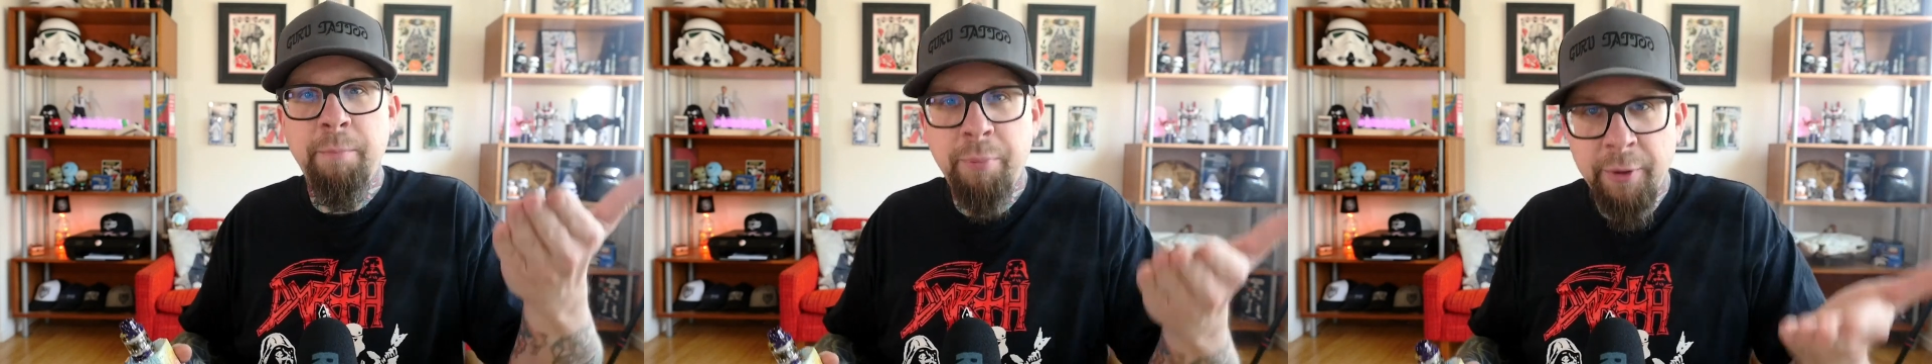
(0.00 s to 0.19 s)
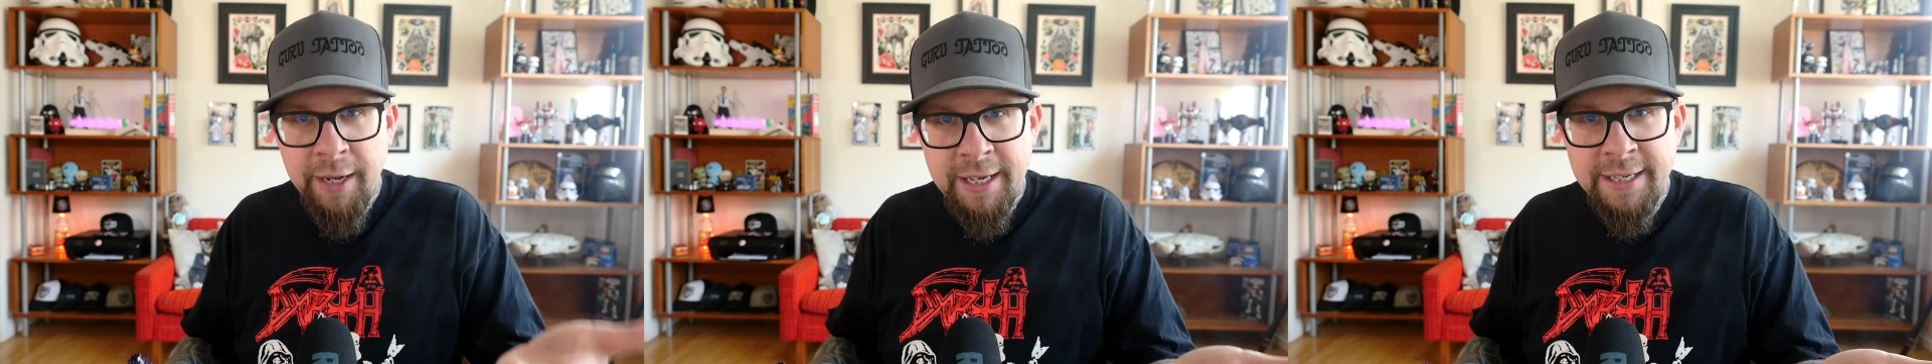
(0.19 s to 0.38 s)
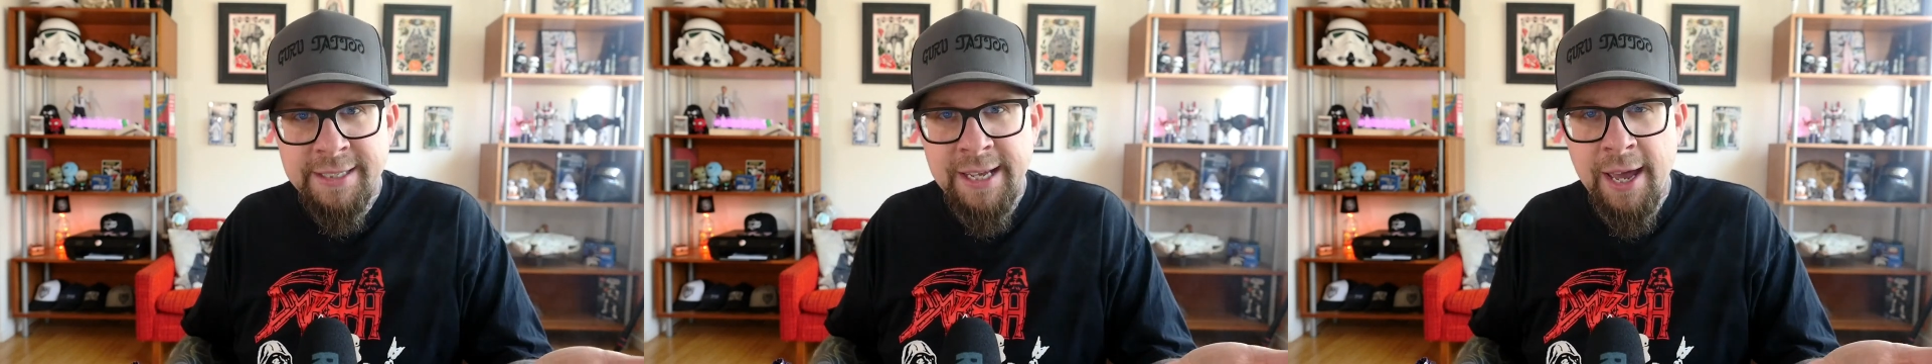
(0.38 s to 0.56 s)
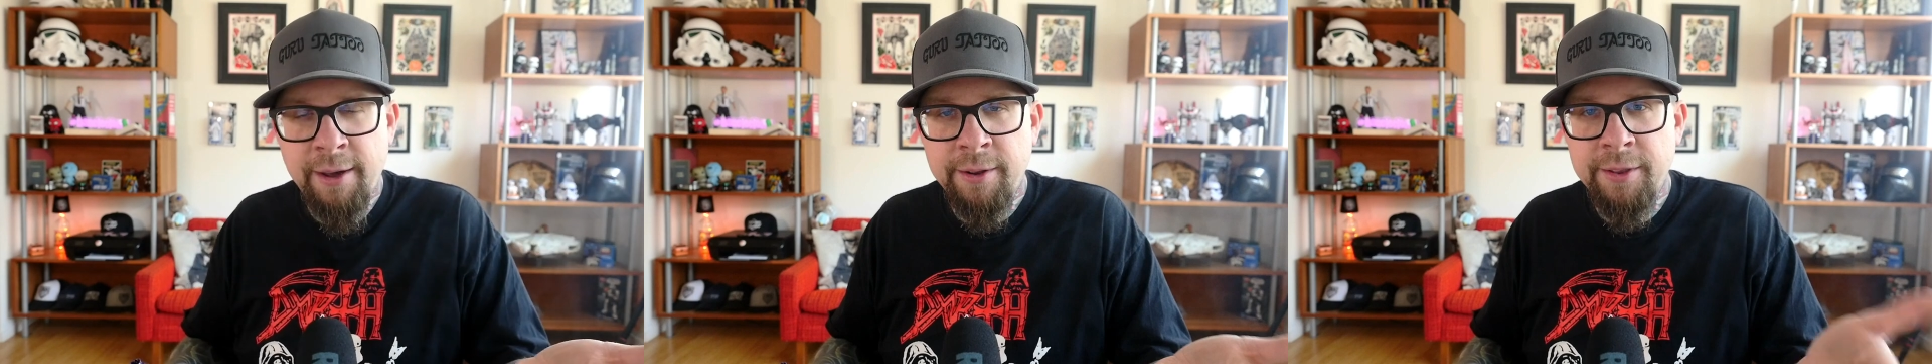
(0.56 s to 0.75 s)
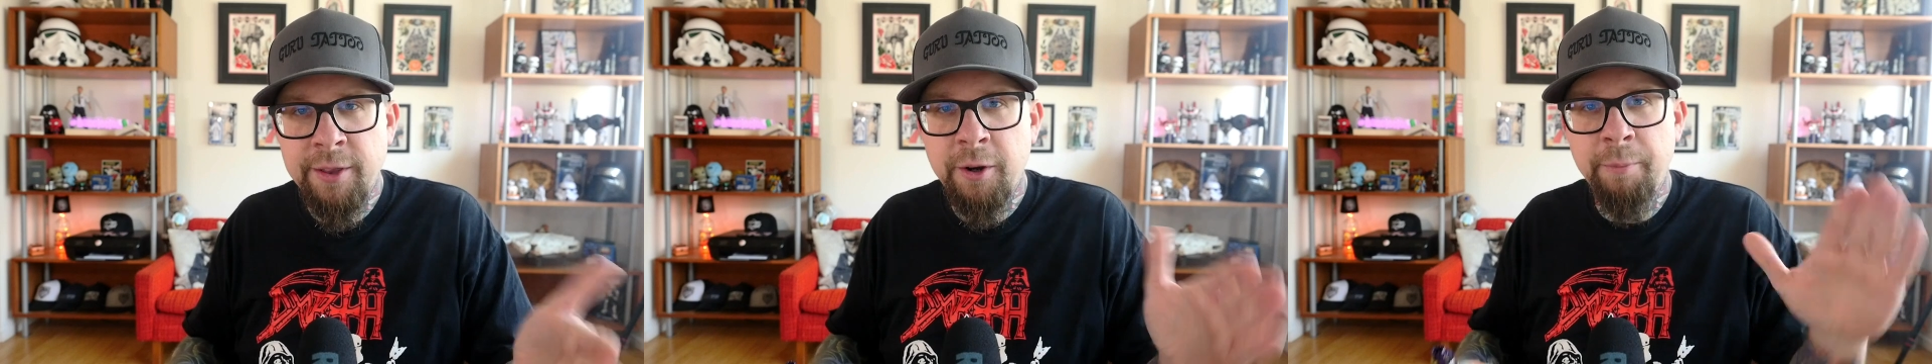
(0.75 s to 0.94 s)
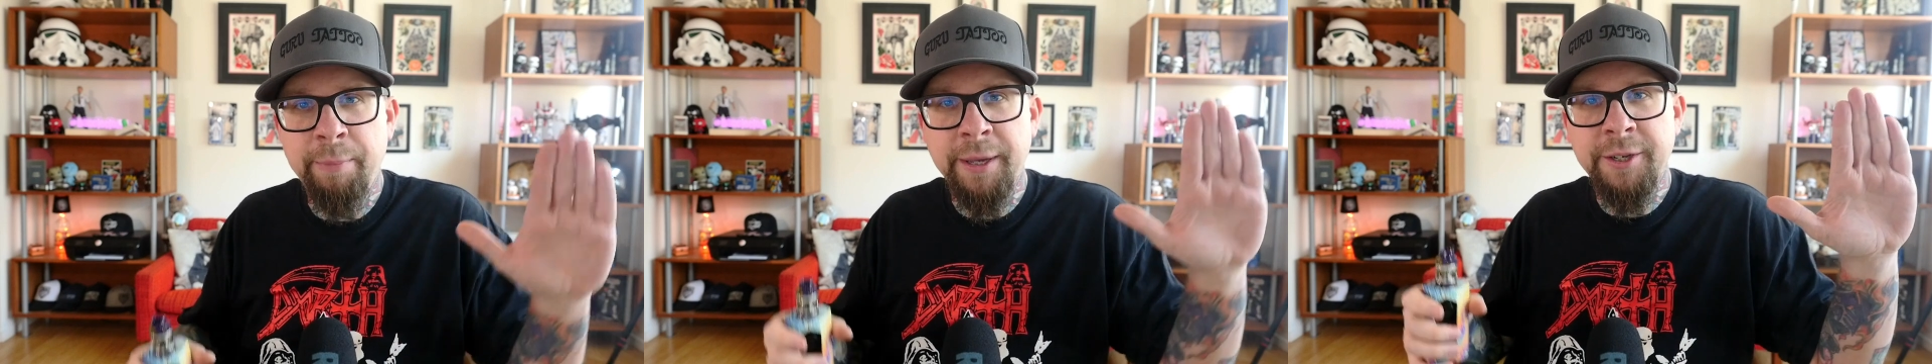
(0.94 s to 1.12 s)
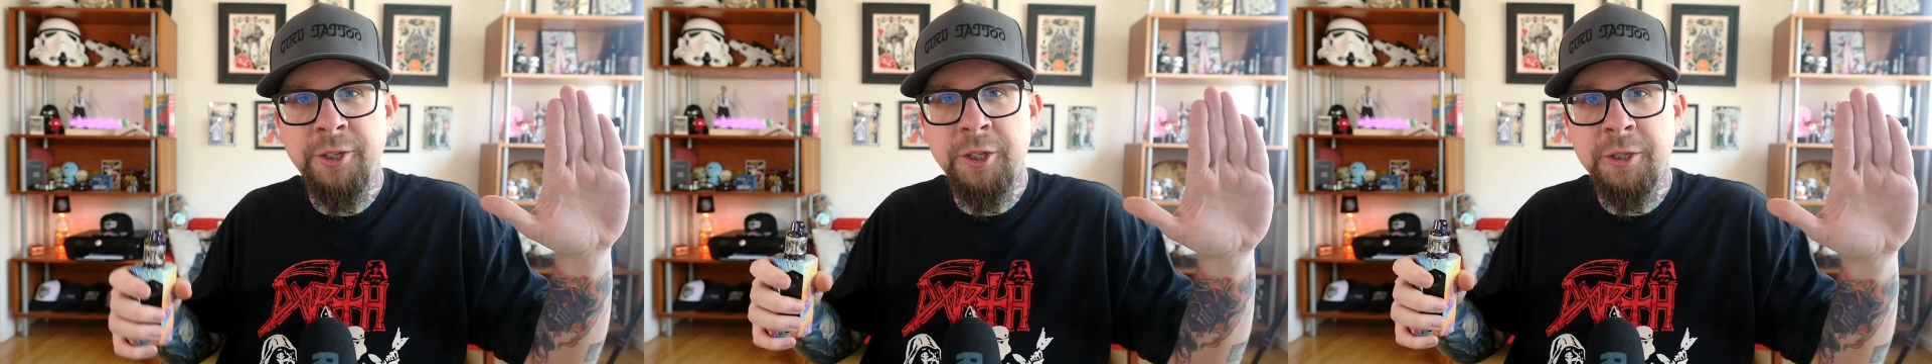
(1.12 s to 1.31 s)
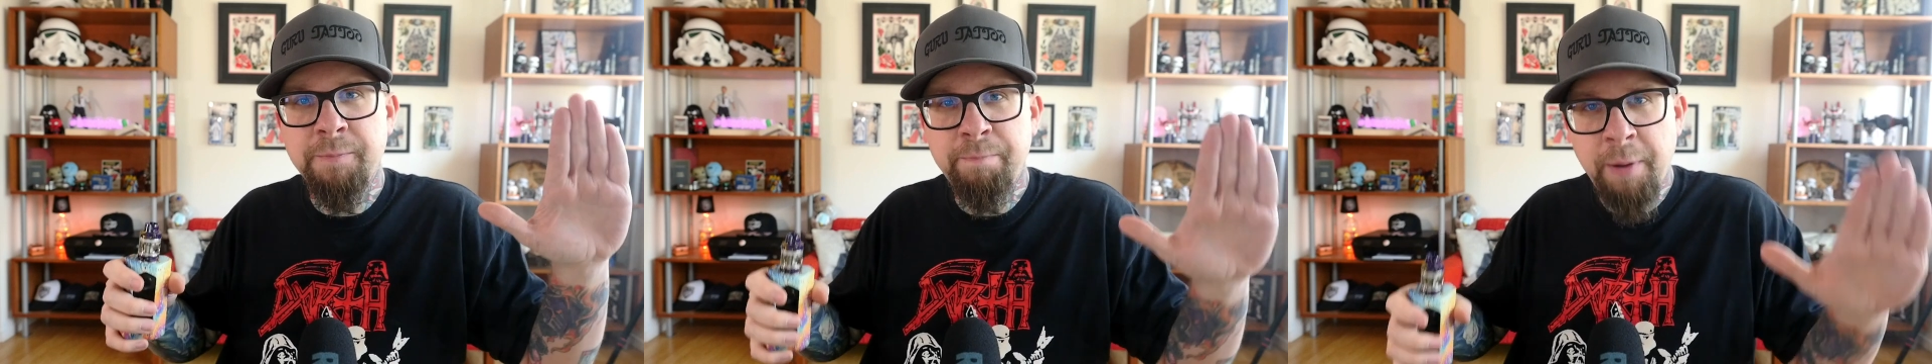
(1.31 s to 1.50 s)
bring it down a little bit,
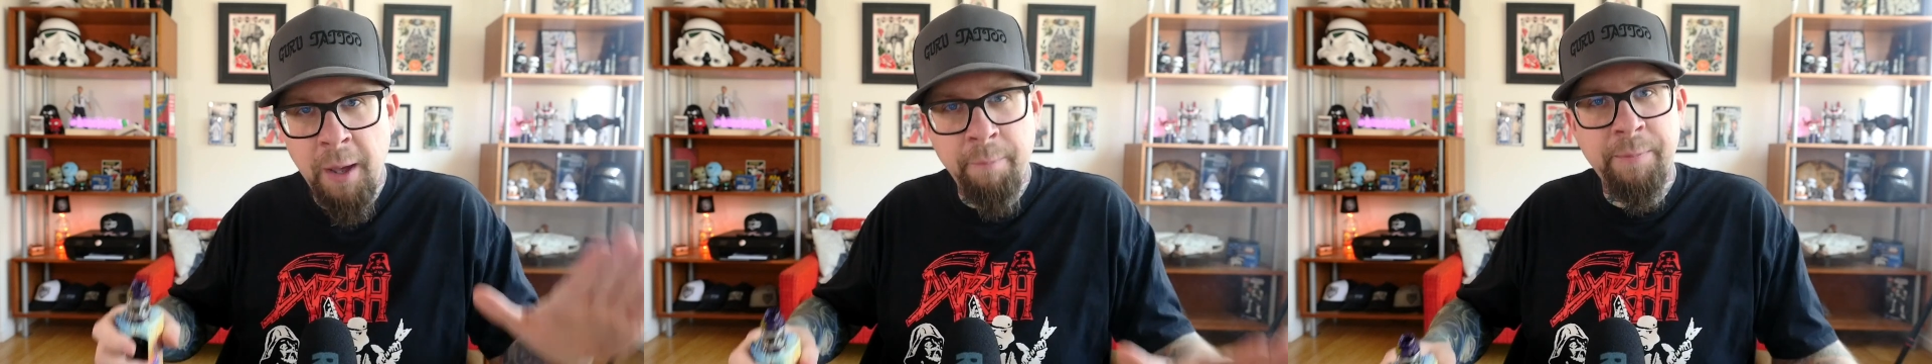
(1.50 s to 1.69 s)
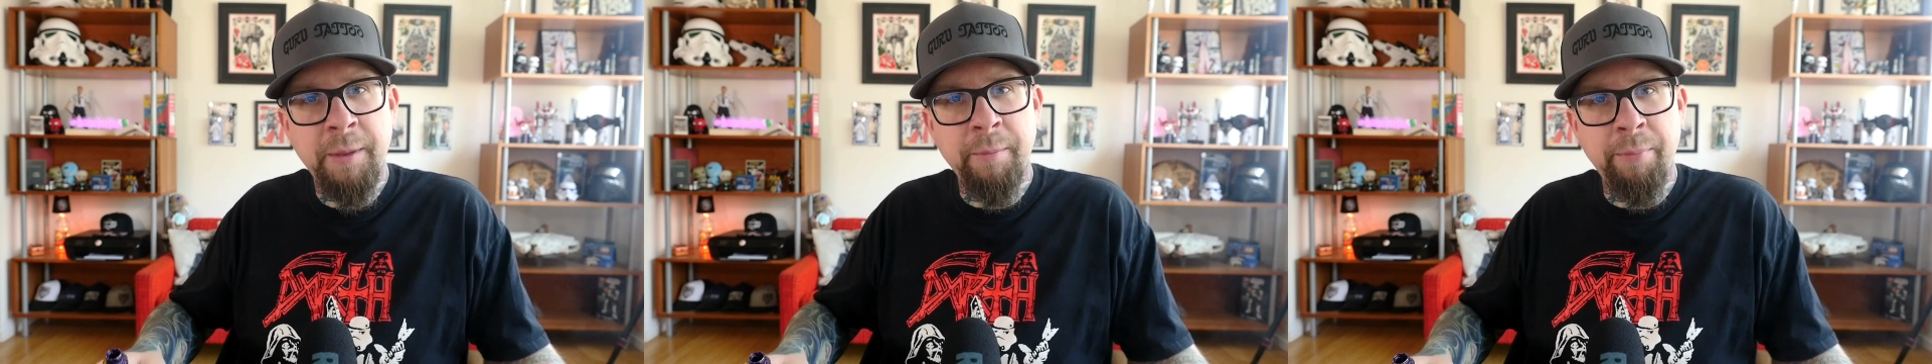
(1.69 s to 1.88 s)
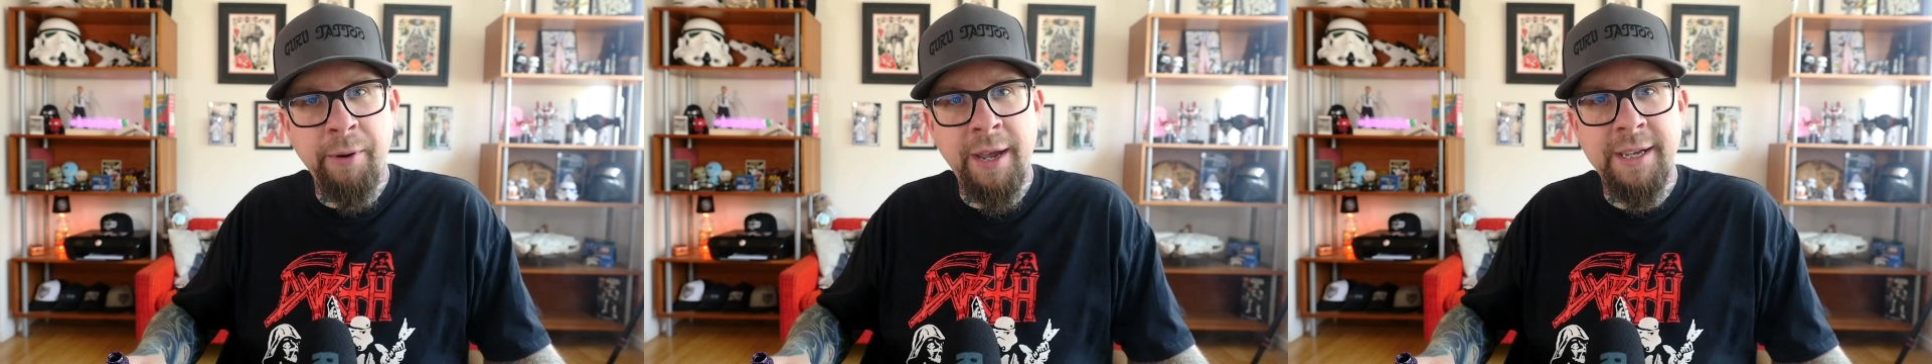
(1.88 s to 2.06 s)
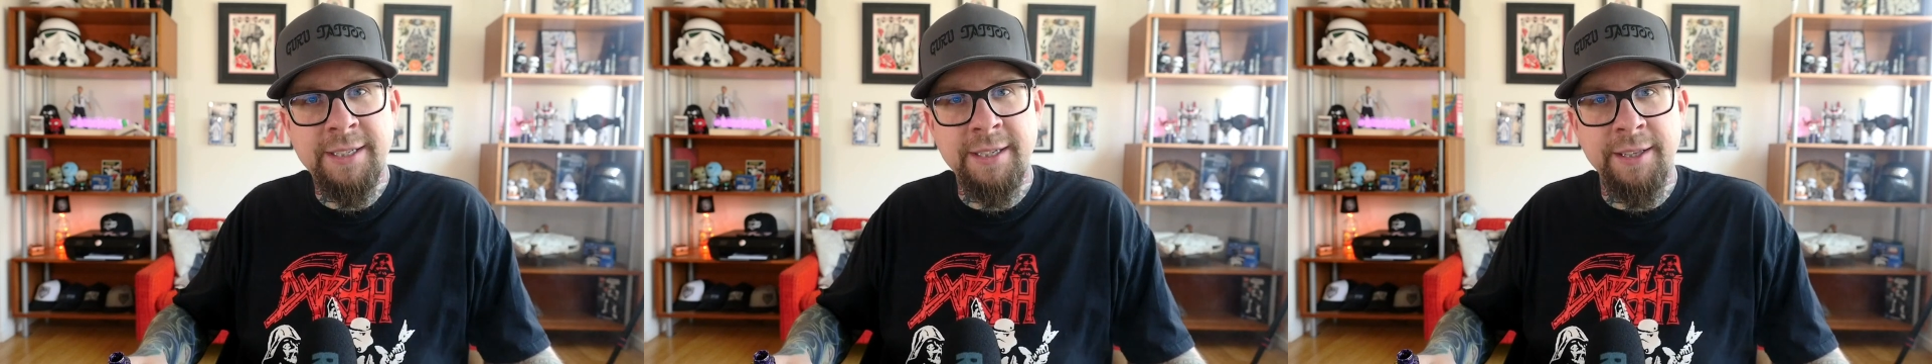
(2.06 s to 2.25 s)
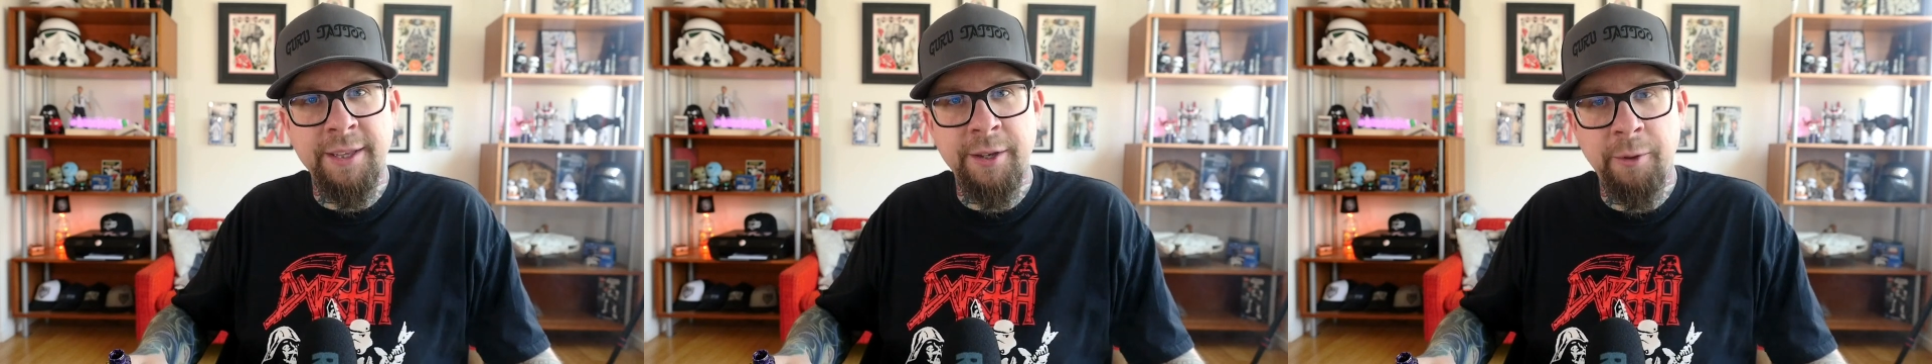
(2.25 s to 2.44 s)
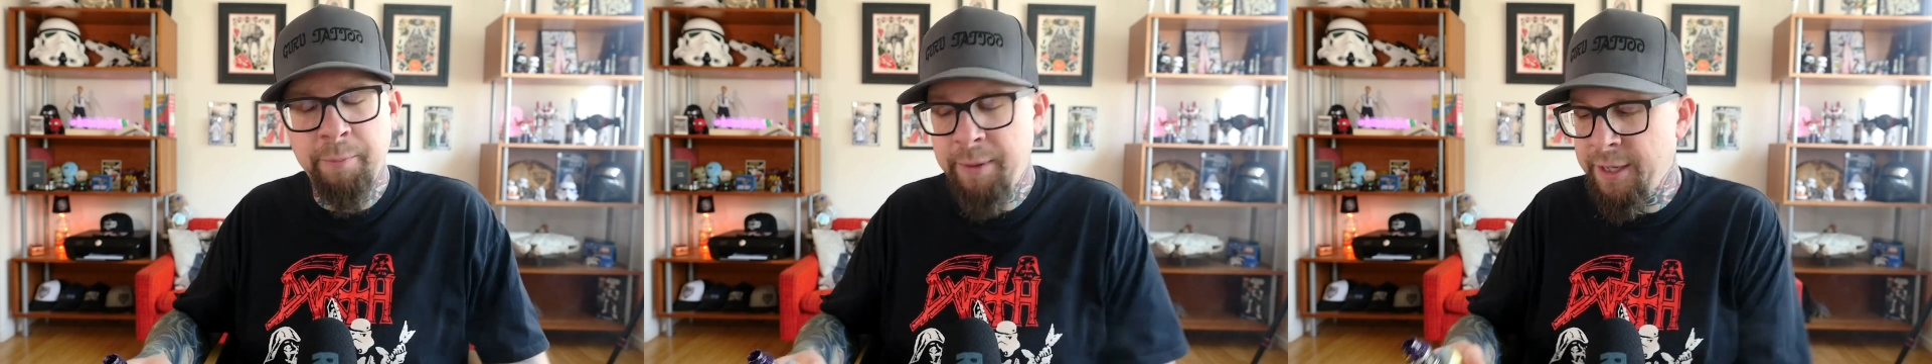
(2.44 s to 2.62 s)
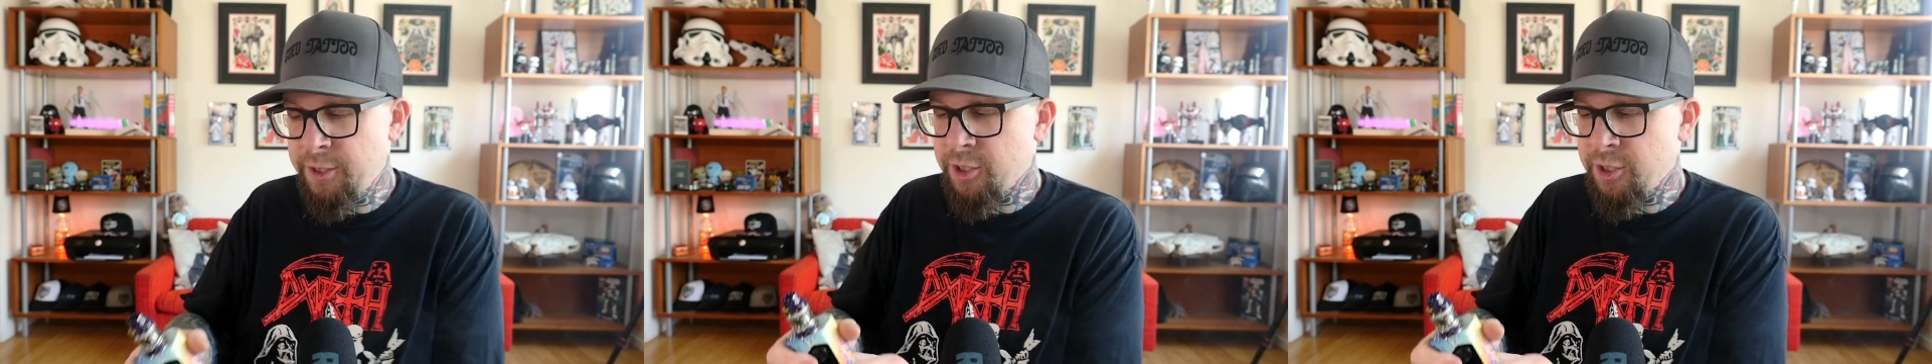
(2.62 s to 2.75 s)
just pump the brakes a little bit,